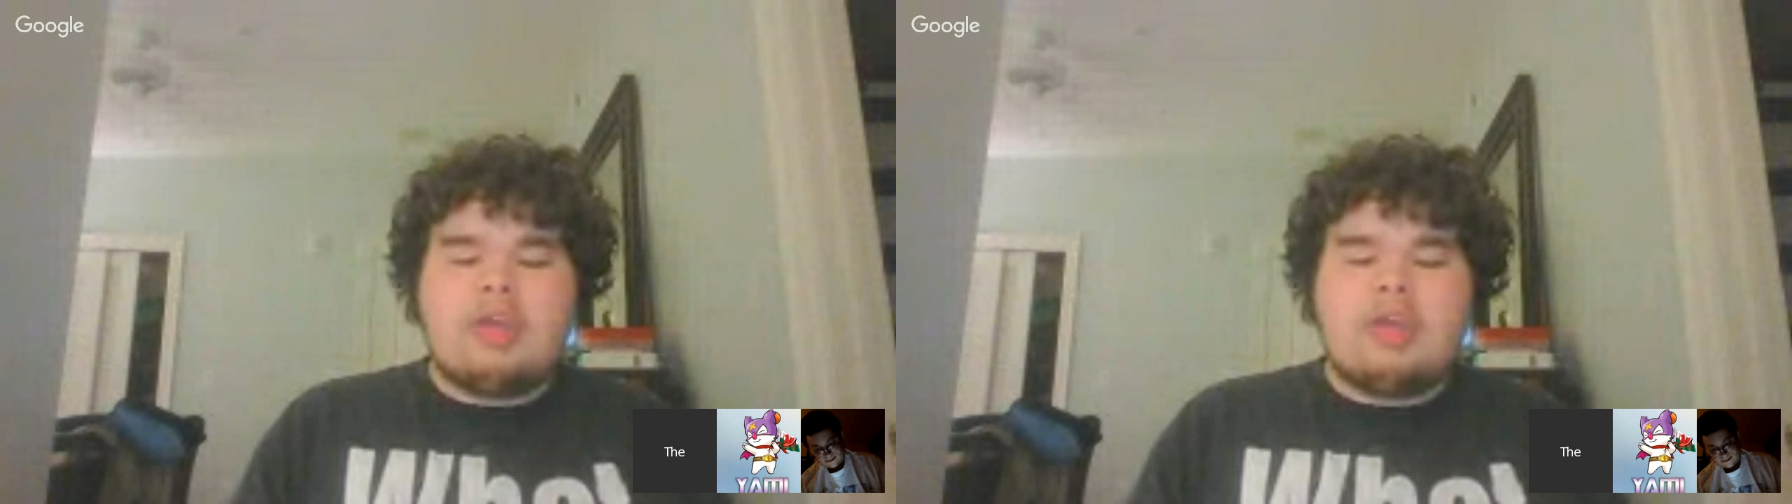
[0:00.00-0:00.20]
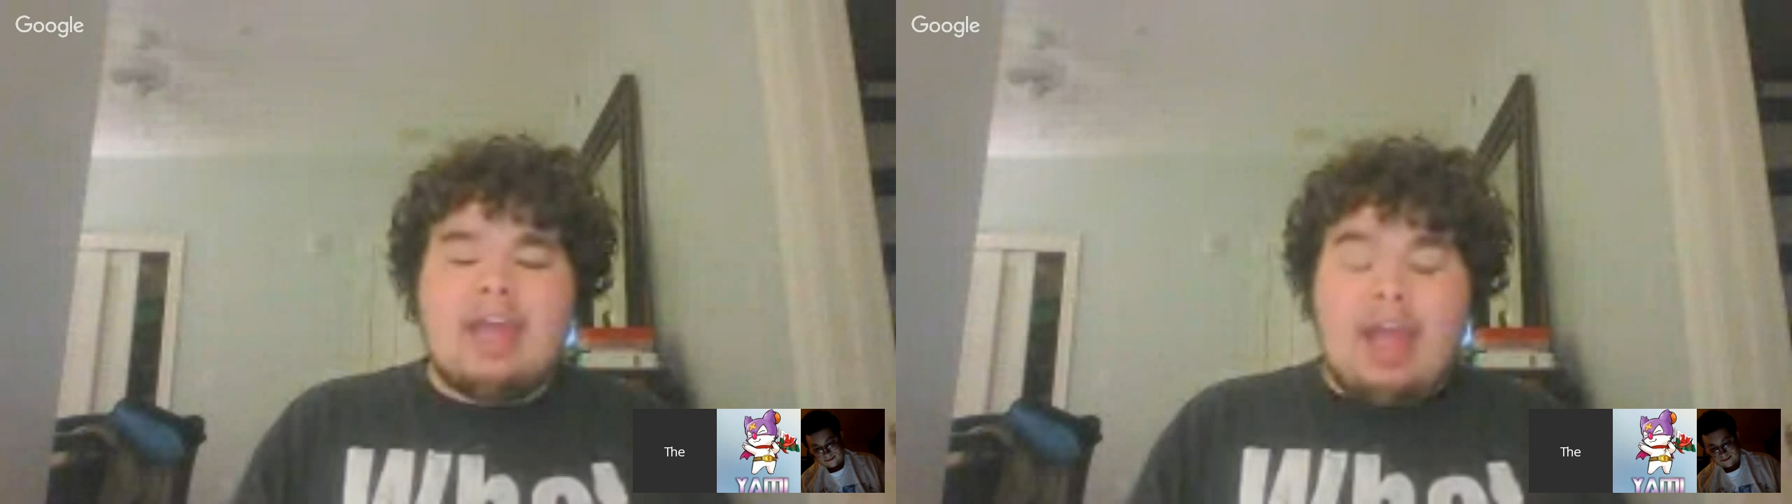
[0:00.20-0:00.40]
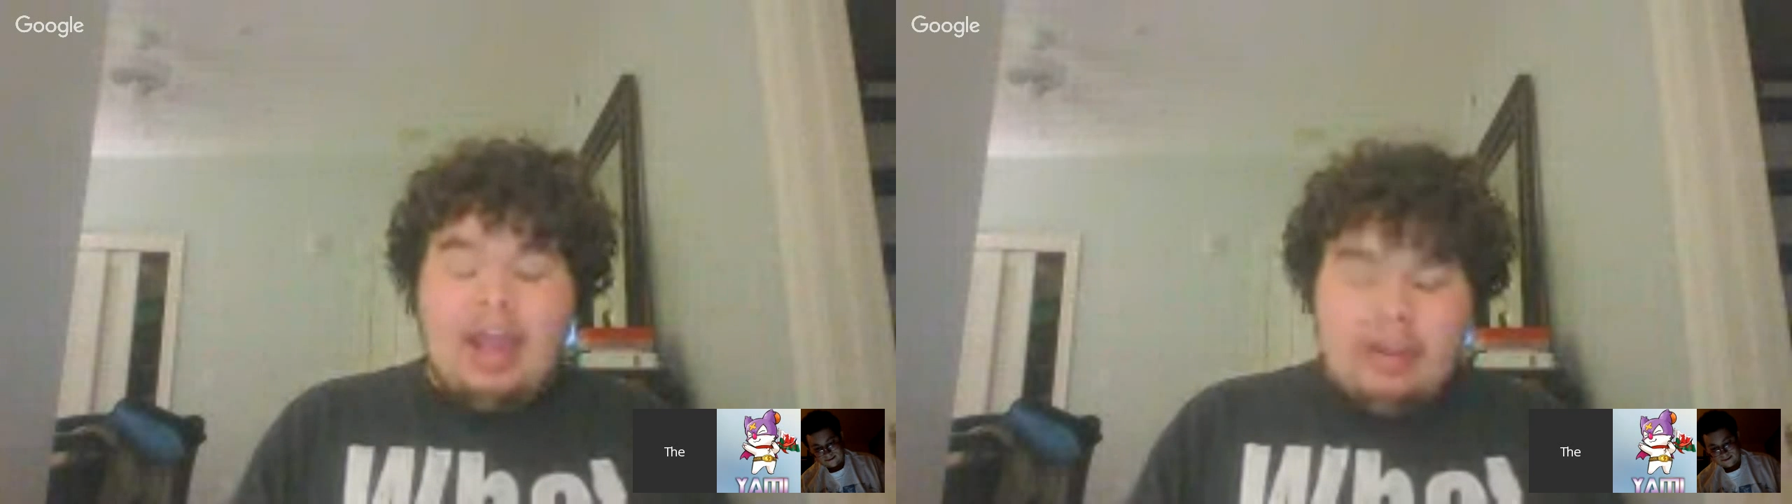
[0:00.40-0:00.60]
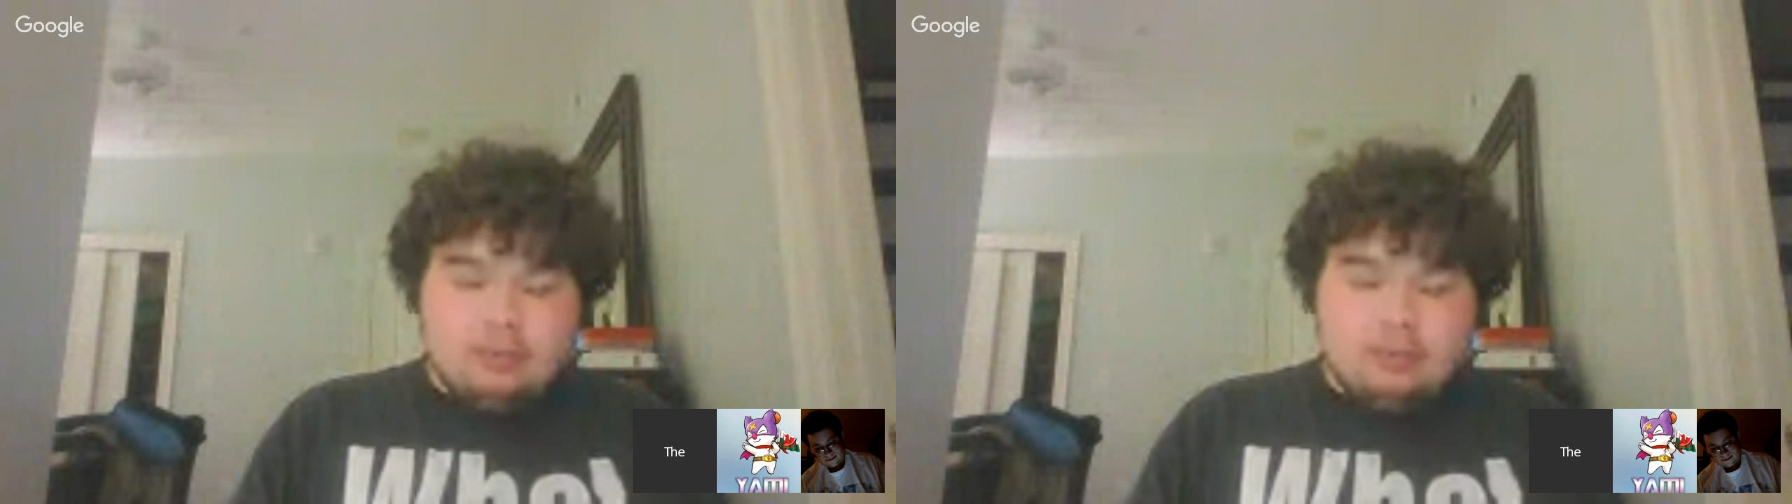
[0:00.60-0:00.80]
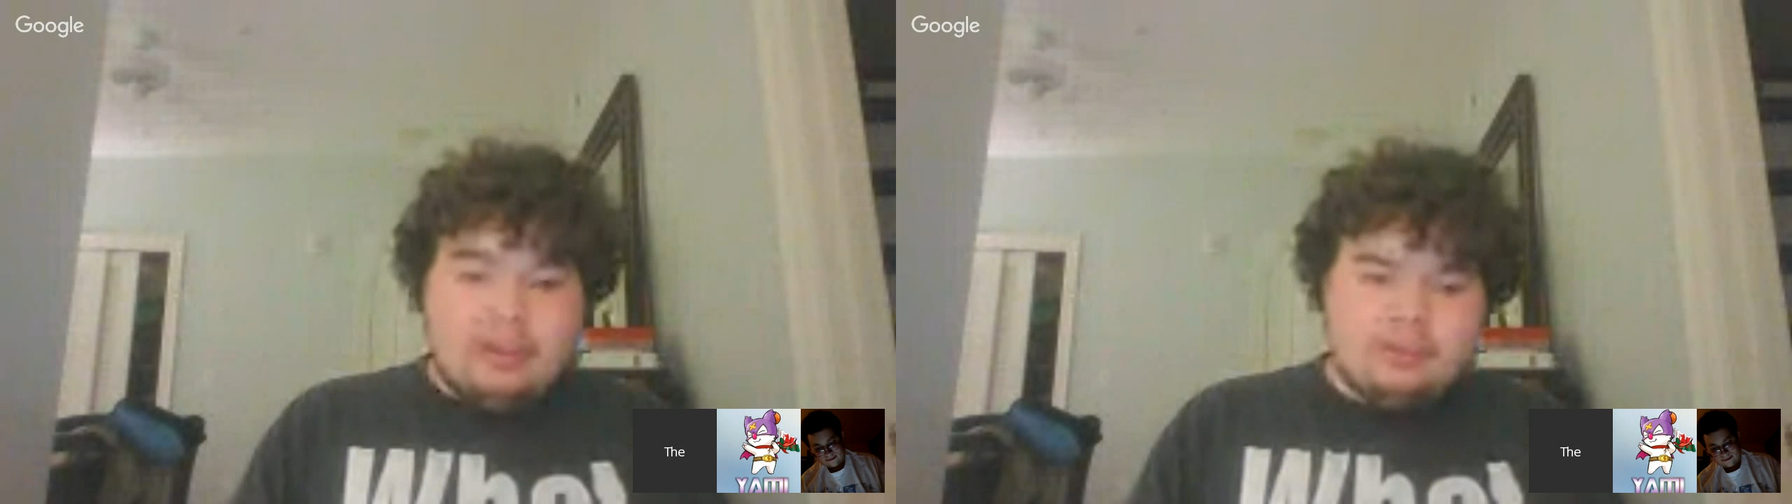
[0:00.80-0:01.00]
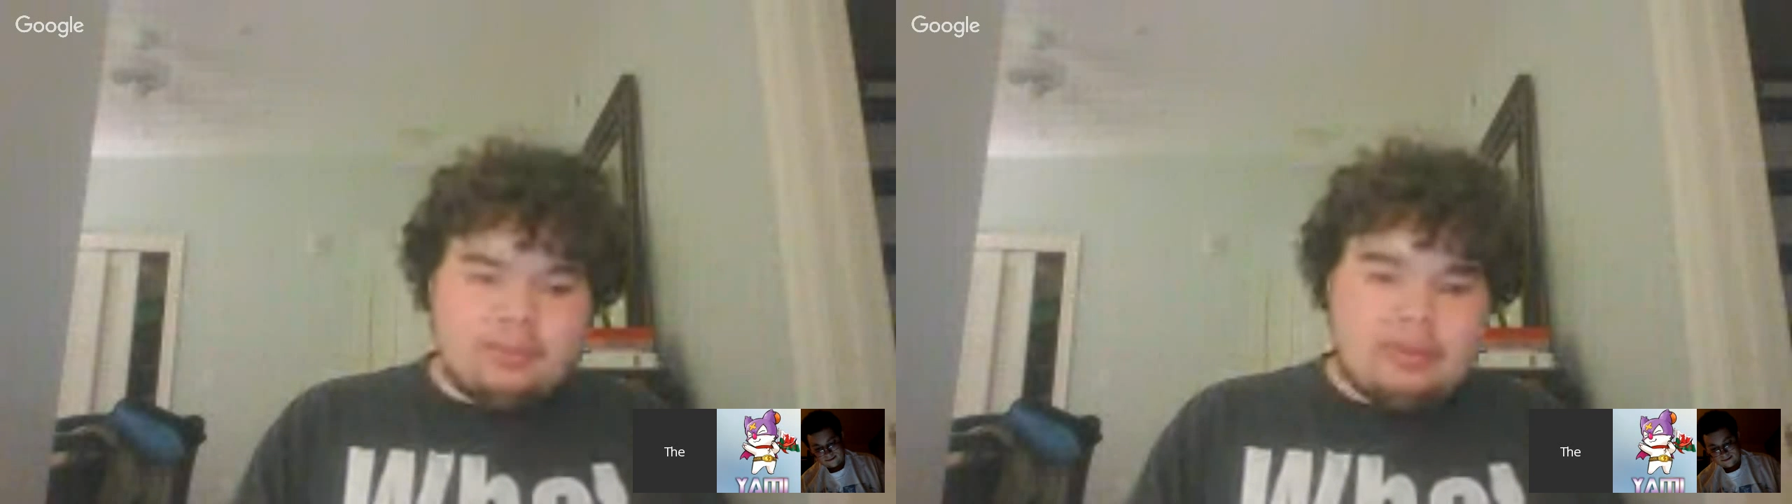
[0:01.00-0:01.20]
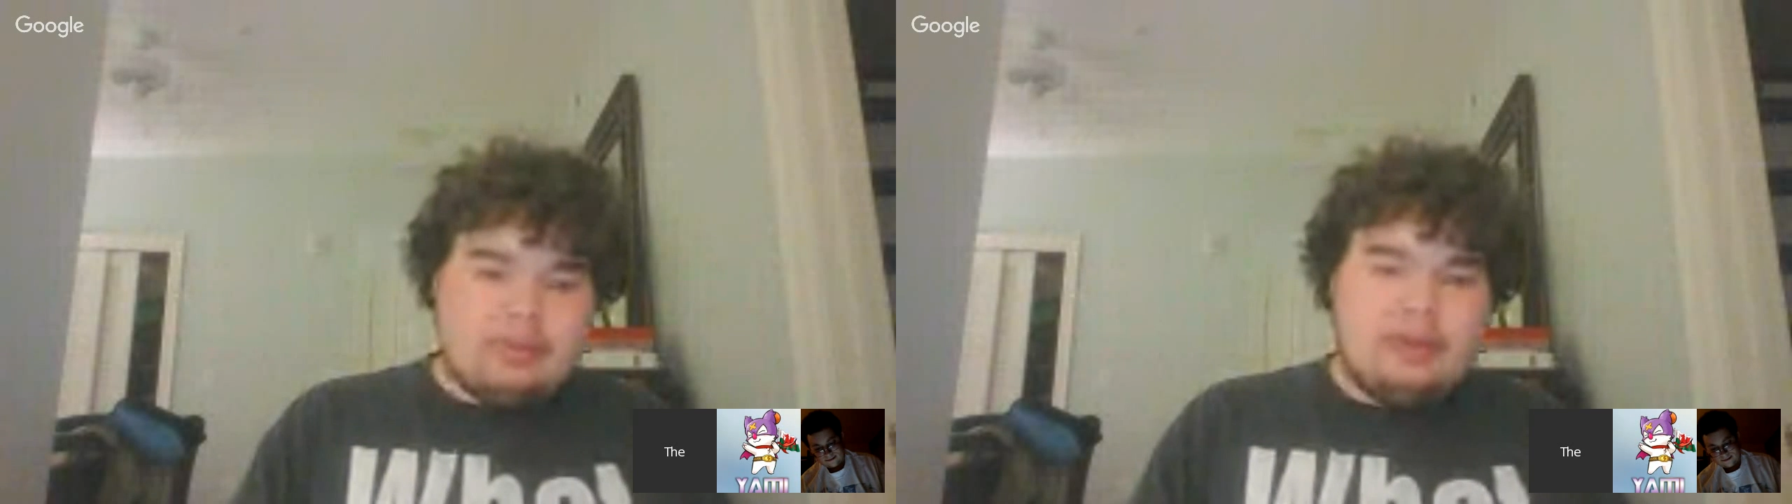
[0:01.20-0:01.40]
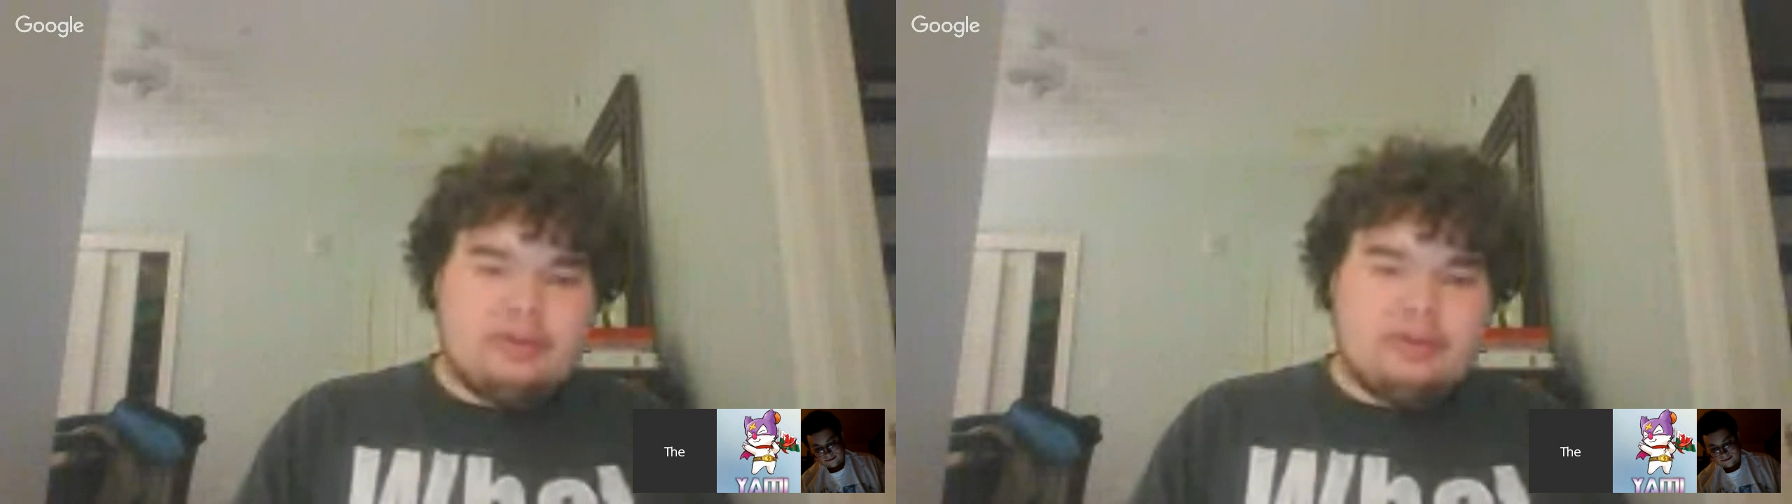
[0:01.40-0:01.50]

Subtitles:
okay, yeah. Actually, that's